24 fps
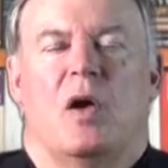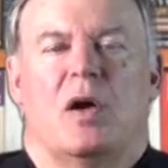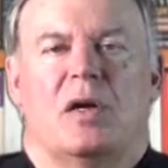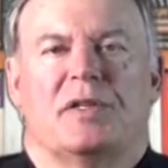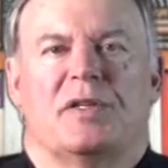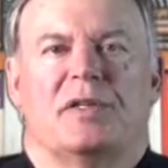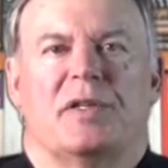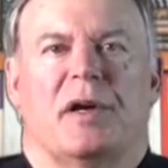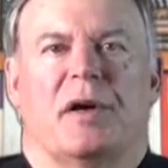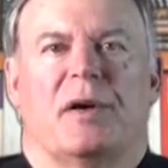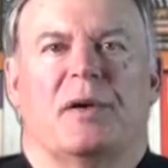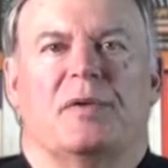
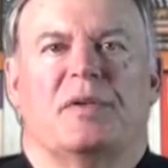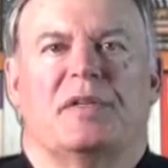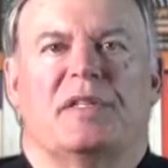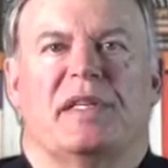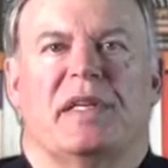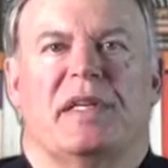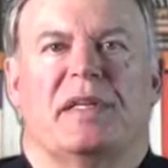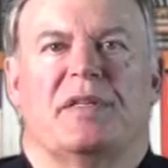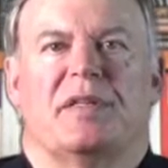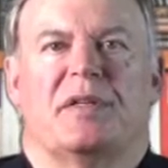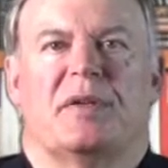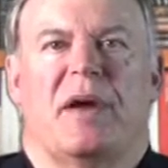Also,
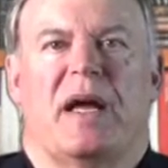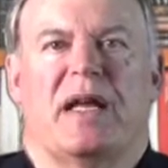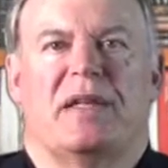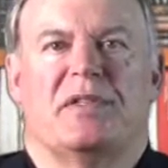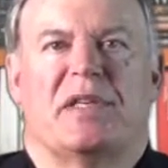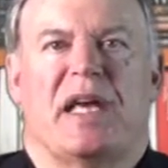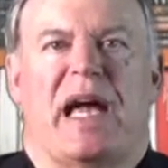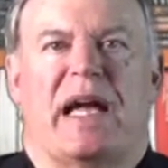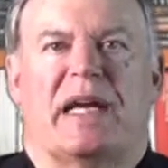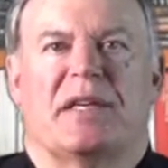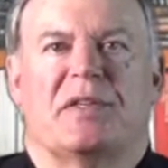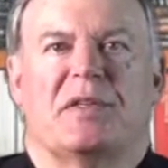since
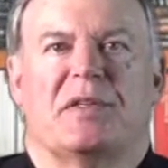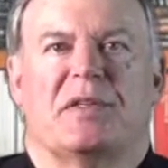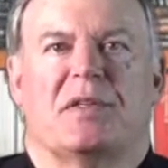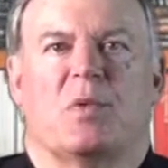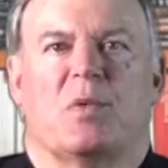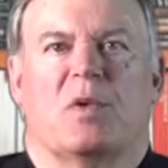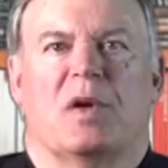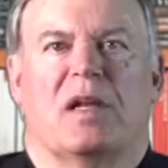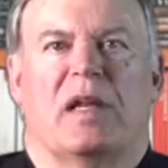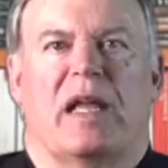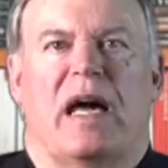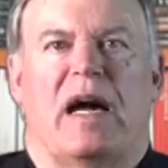transactions
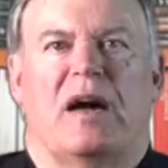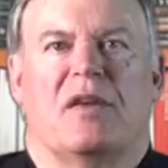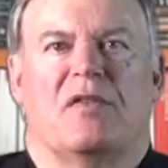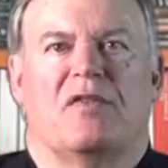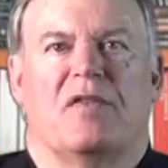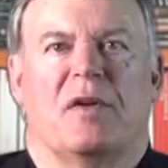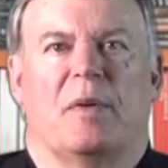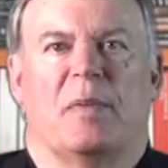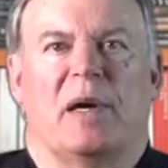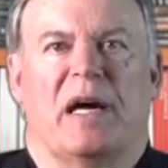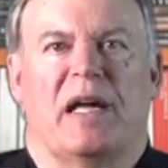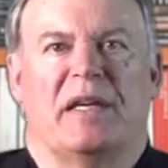were allowed
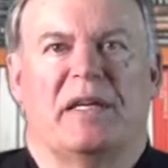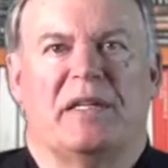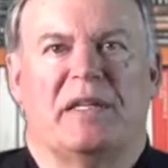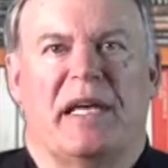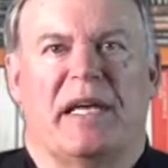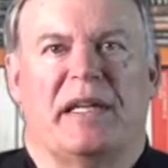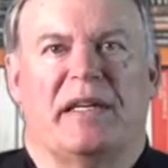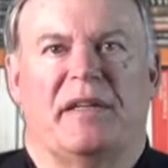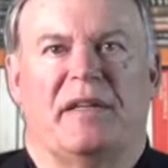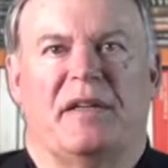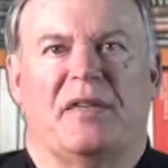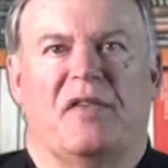from
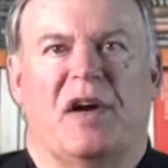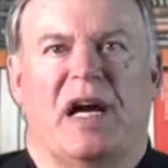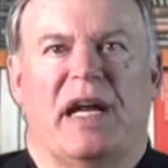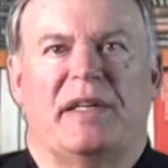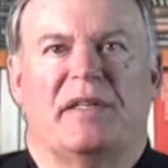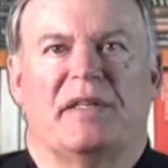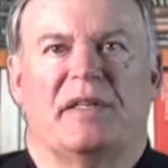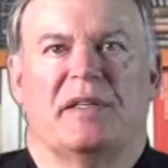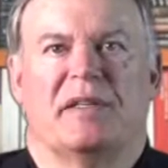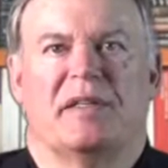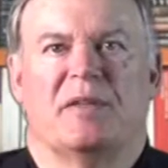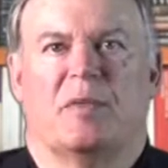unattended
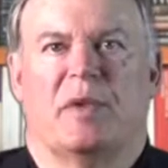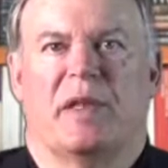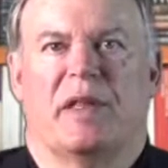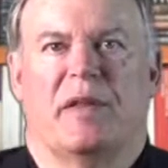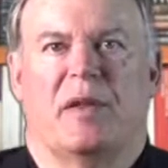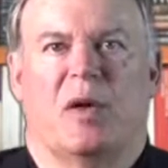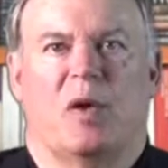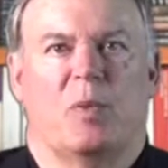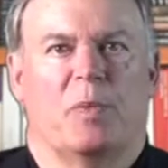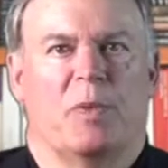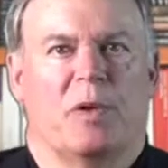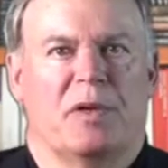devices with
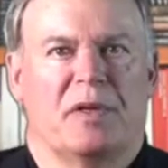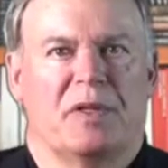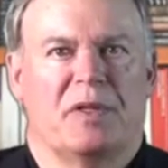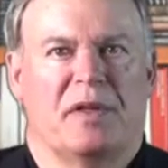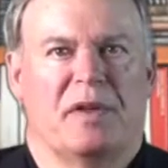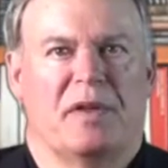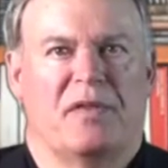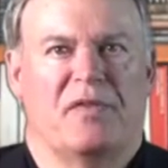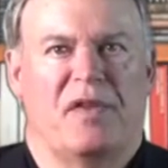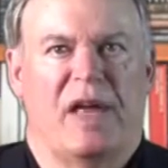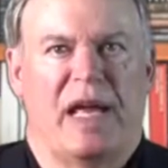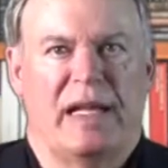no
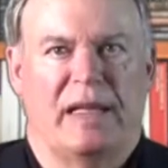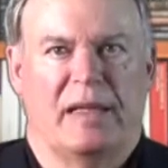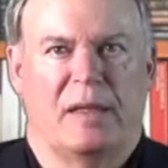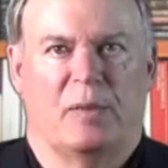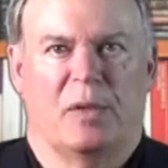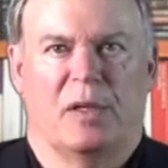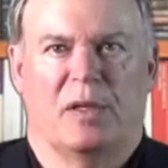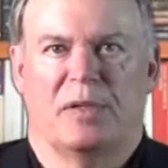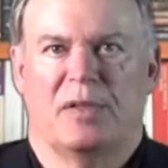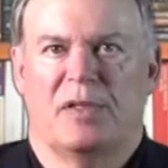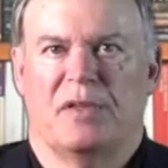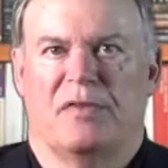person
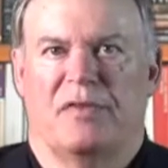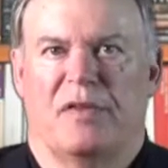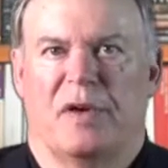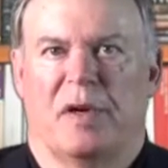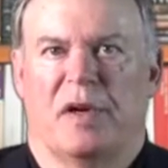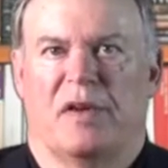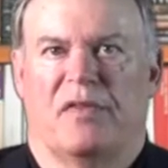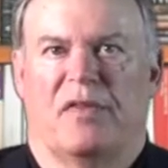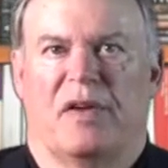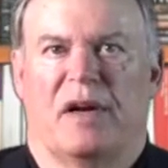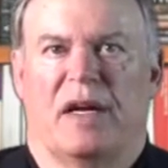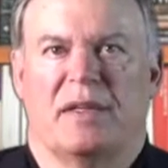available to
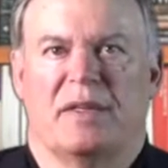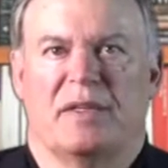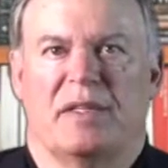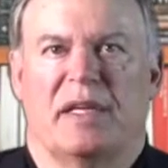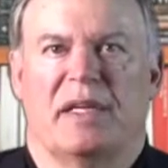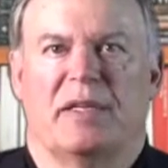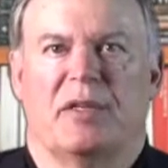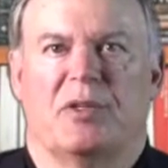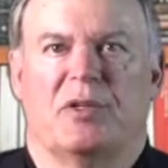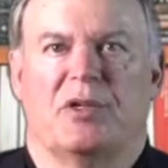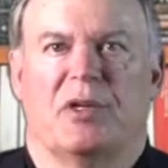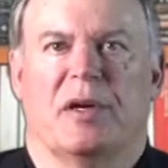verify a
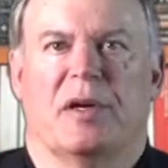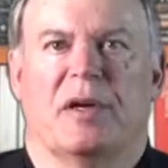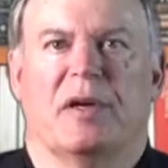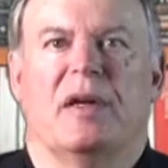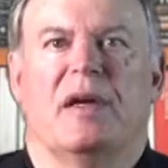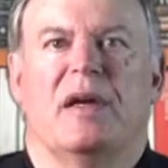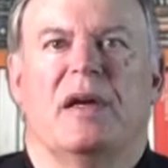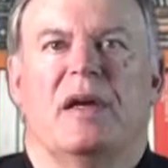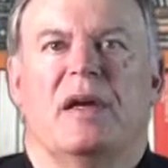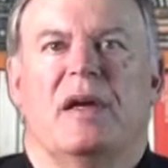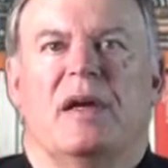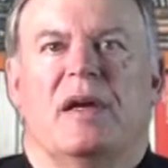signature,
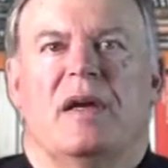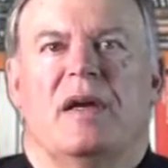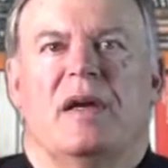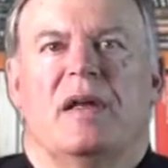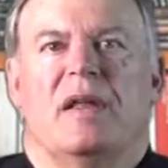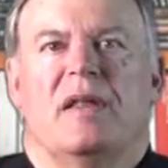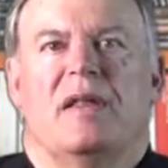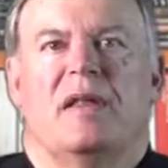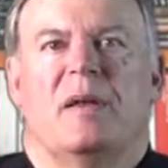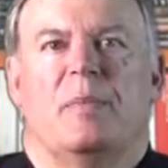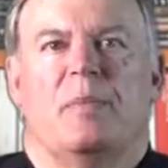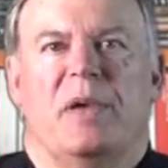
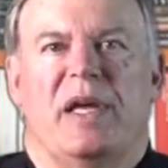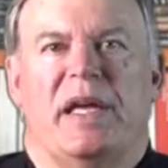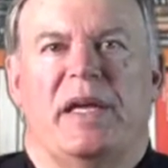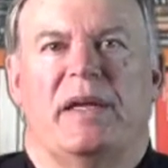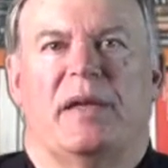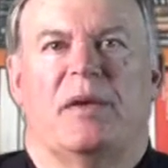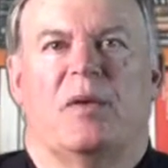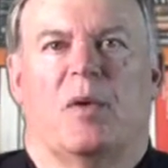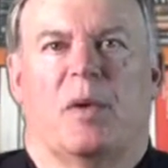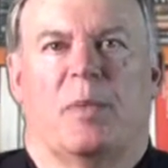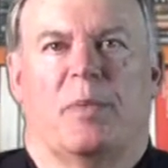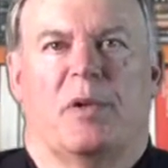the
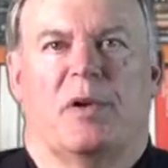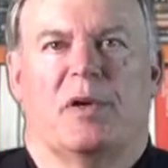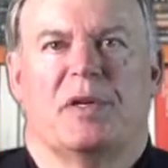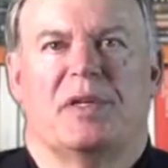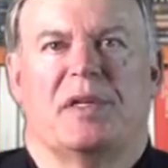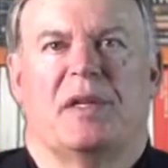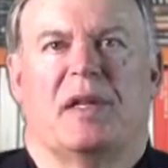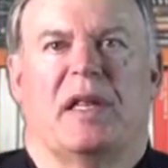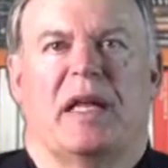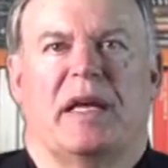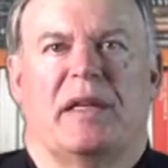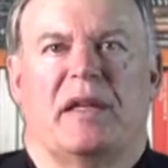PIN, or
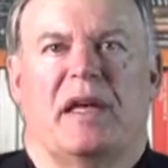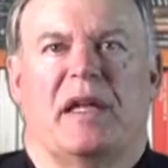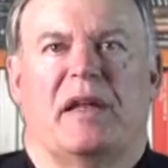personal